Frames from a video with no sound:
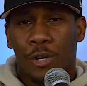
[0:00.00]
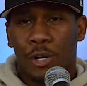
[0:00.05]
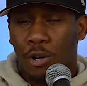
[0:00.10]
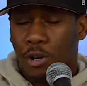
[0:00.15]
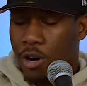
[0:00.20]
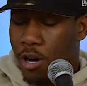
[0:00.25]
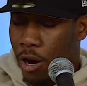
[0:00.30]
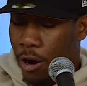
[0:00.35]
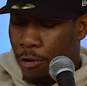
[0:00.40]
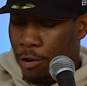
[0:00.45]

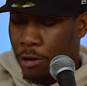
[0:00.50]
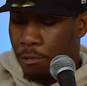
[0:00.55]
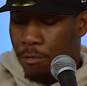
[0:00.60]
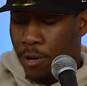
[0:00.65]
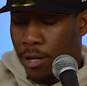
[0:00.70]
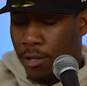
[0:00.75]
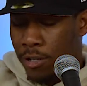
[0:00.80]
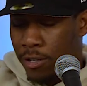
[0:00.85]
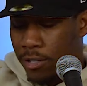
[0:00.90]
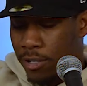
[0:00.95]
Curry,
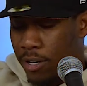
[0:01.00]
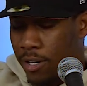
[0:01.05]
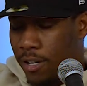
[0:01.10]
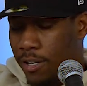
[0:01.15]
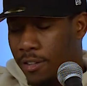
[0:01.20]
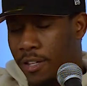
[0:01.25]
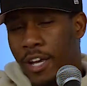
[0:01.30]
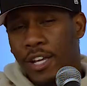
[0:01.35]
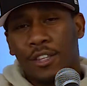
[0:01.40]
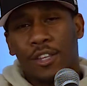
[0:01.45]
brother.
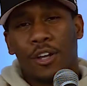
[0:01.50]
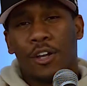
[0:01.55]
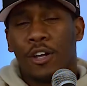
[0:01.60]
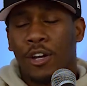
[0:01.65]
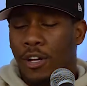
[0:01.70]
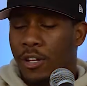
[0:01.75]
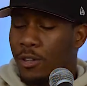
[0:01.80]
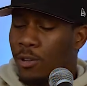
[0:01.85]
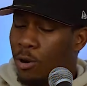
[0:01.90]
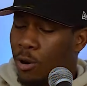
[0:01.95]
Thank the
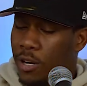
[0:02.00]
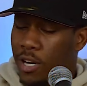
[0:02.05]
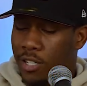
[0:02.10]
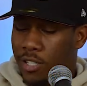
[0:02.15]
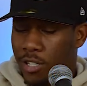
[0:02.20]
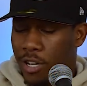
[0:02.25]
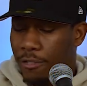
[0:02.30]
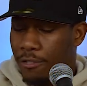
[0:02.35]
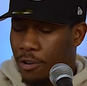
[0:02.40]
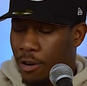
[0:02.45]
good Lord that
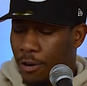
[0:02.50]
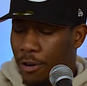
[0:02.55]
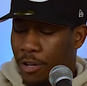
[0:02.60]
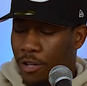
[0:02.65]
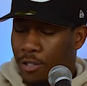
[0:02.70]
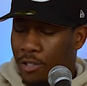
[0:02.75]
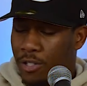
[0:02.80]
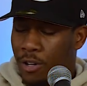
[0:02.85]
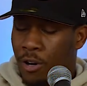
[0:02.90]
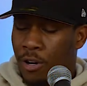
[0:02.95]
Steph Curry
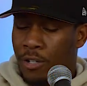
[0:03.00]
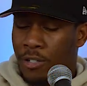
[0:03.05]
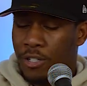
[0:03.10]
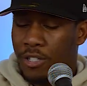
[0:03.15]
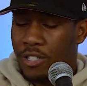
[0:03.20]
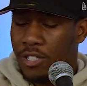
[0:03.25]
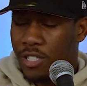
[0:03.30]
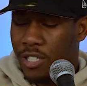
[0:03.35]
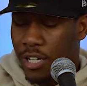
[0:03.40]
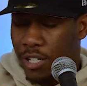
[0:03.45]
was on the
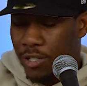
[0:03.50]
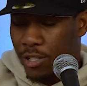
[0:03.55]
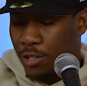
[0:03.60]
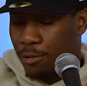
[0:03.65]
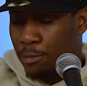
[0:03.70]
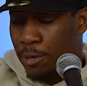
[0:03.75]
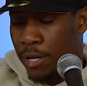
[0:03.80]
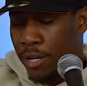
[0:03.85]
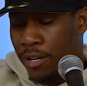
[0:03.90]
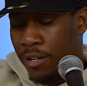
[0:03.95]
Sixers,
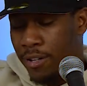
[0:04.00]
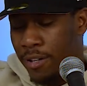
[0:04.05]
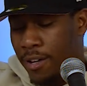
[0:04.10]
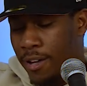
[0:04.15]
man.